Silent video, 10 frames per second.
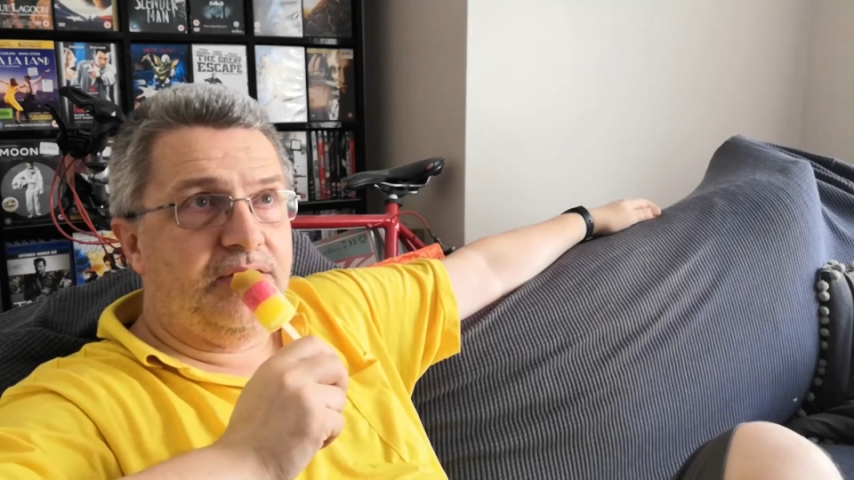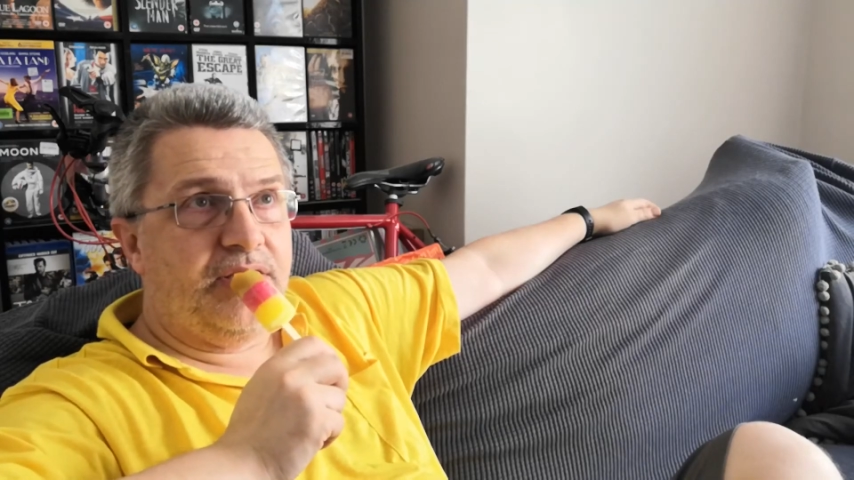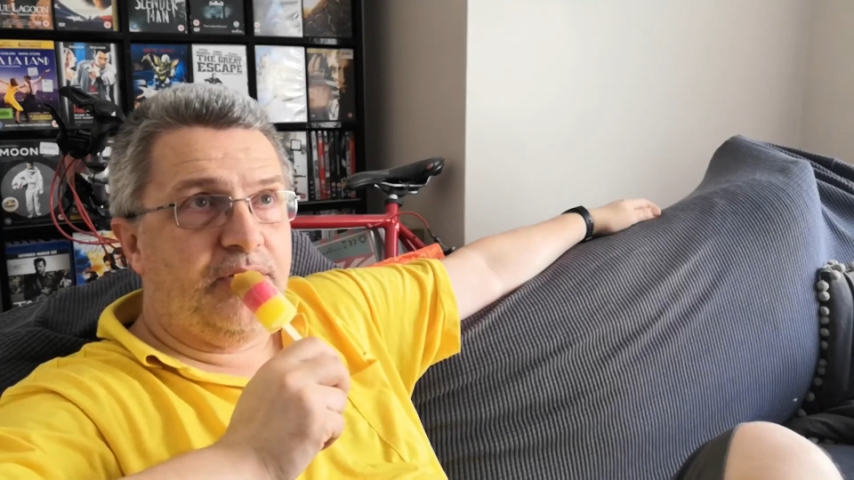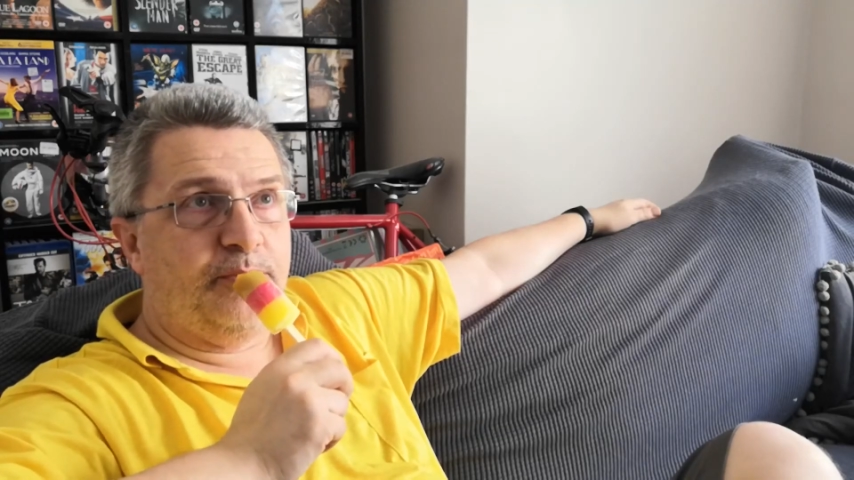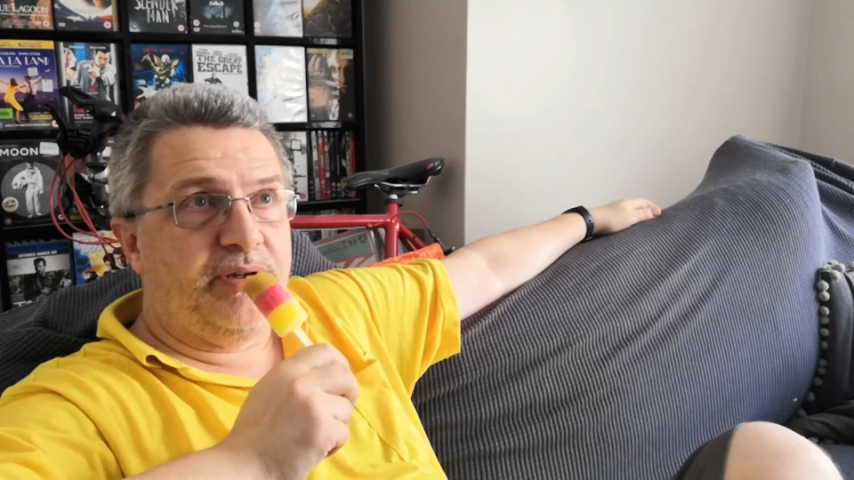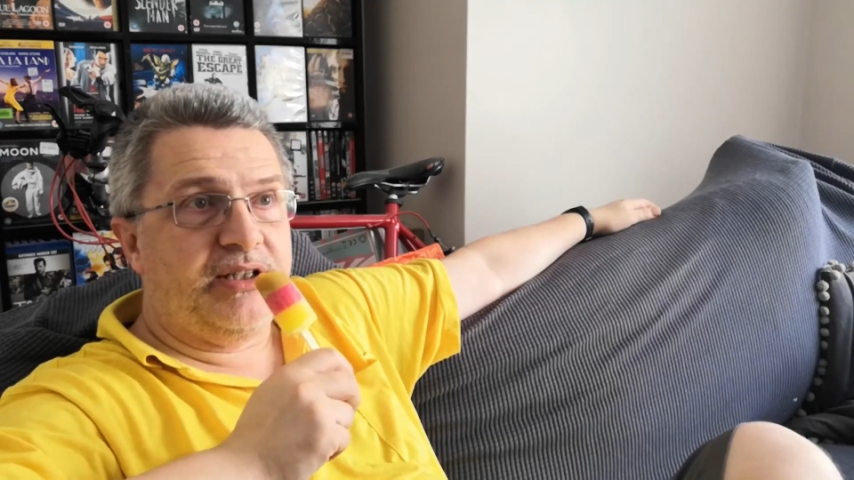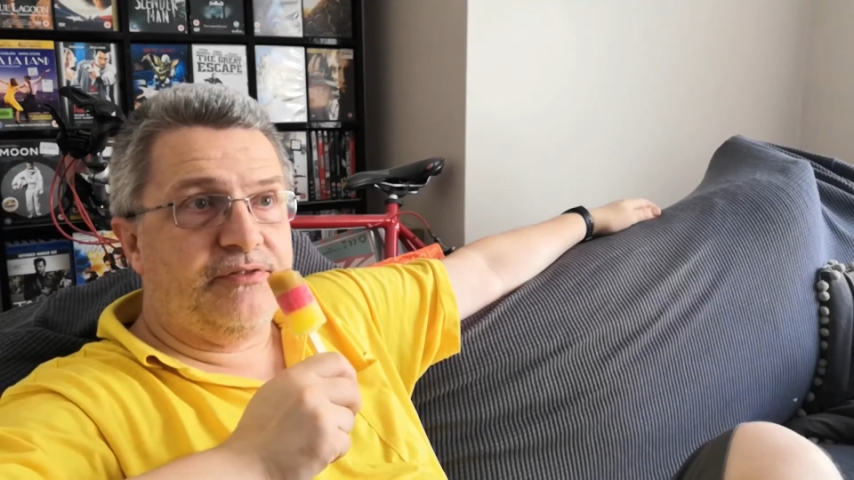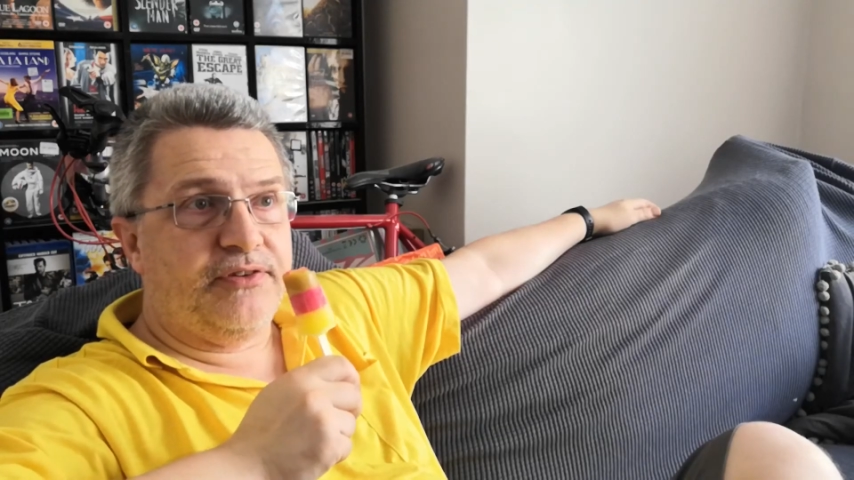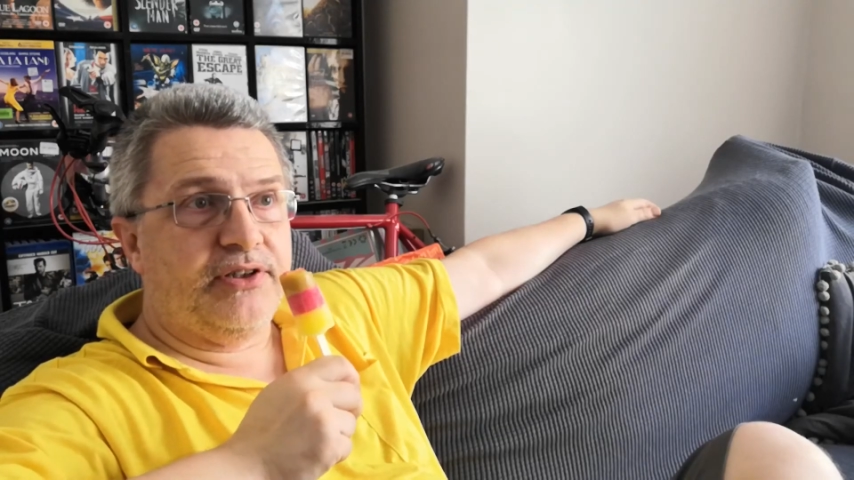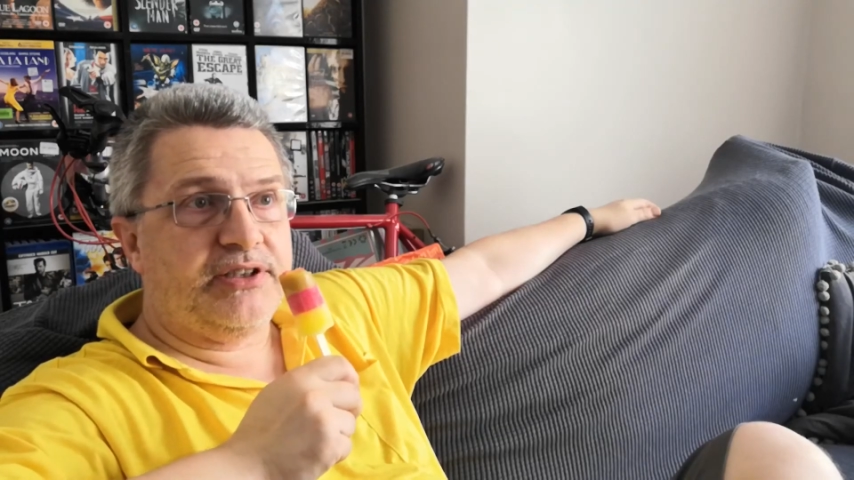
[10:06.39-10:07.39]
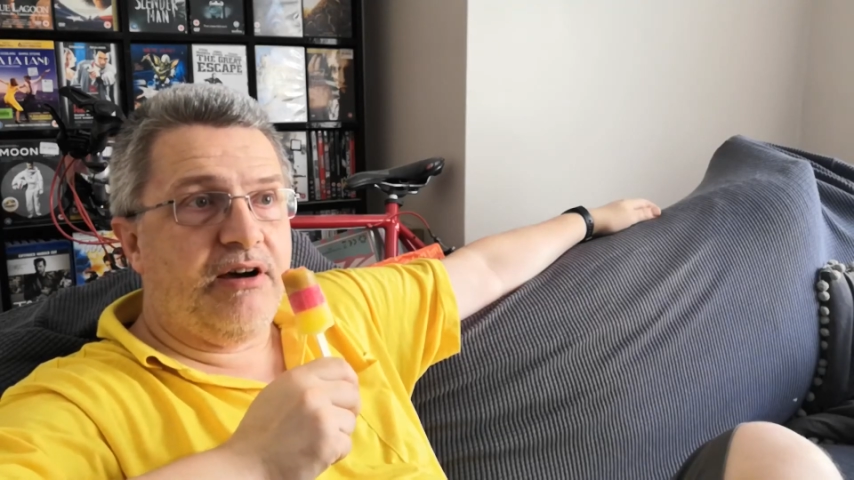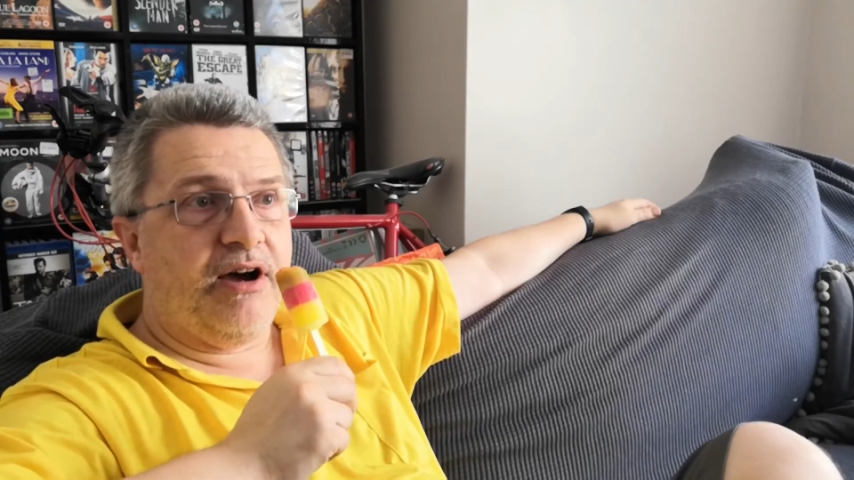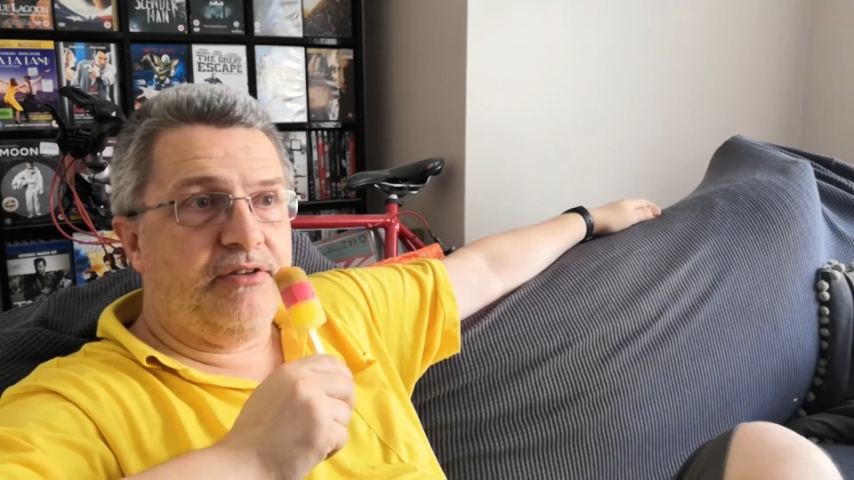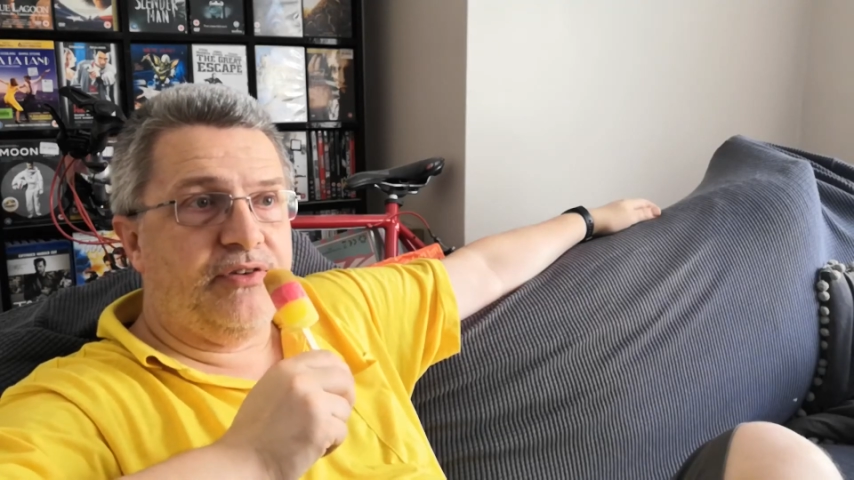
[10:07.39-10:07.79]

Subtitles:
it'll be the first high